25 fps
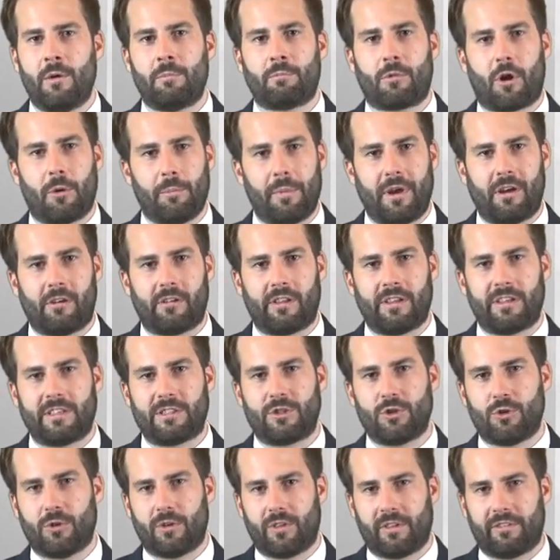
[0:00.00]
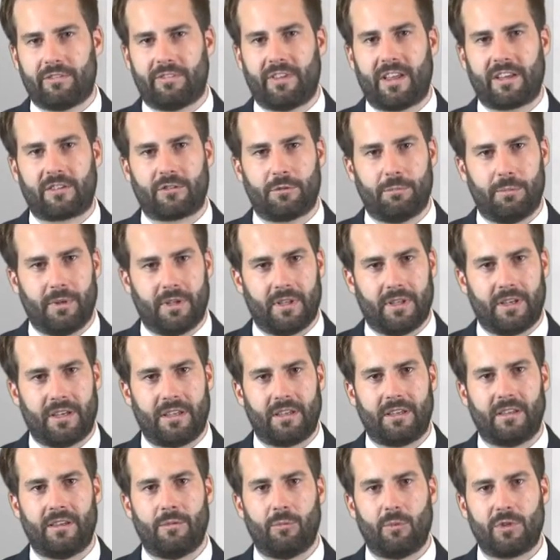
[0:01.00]
primarily due to the
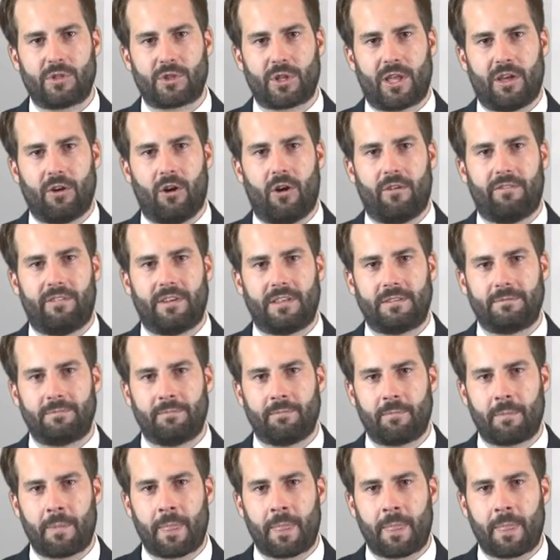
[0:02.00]
flexibility in which they offer.